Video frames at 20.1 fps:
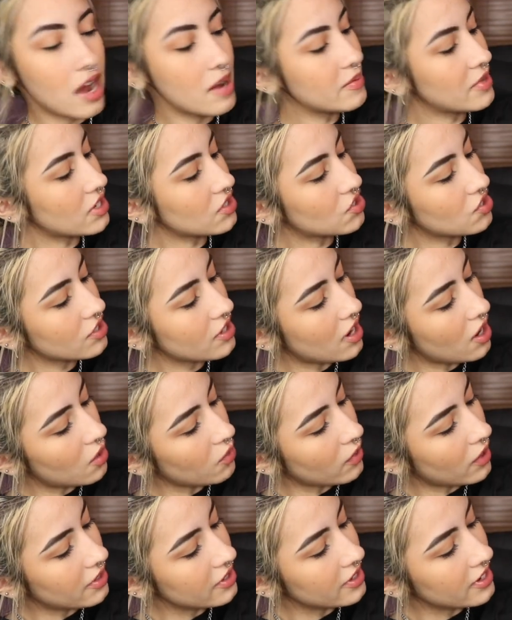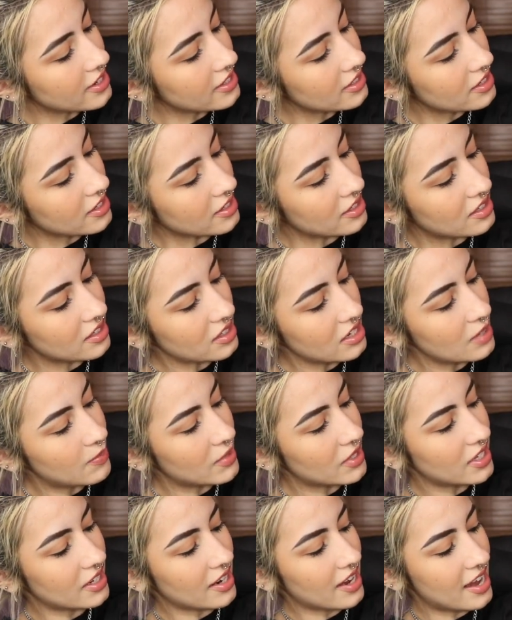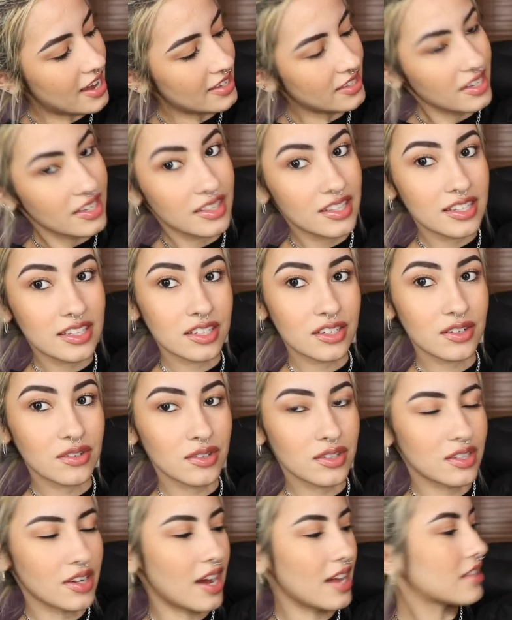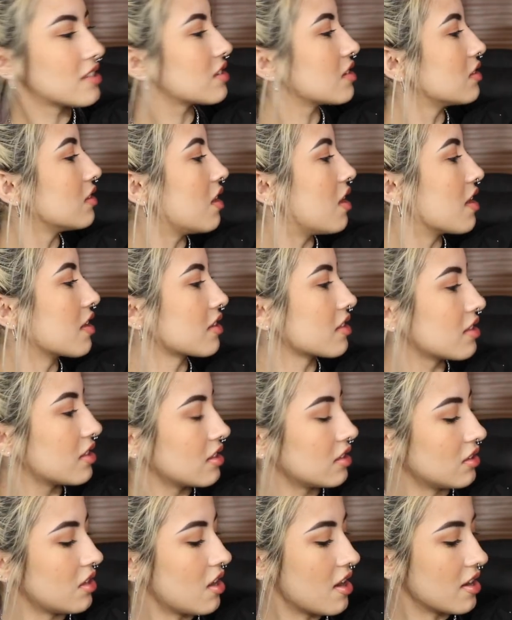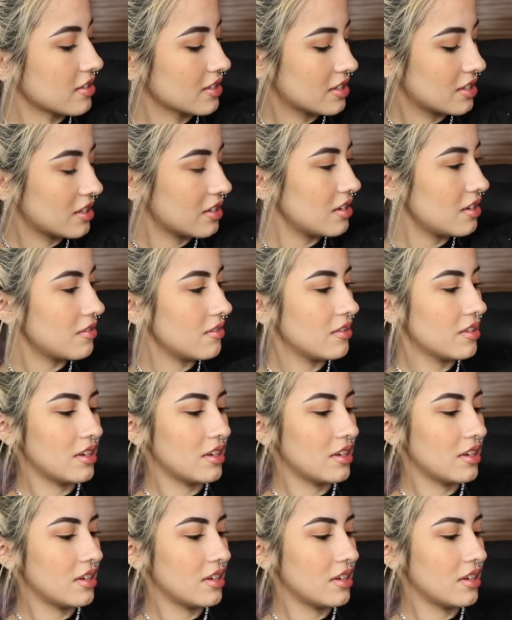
I'm not sure how well you guys can see, but then it has like these little dots along the long sleeve.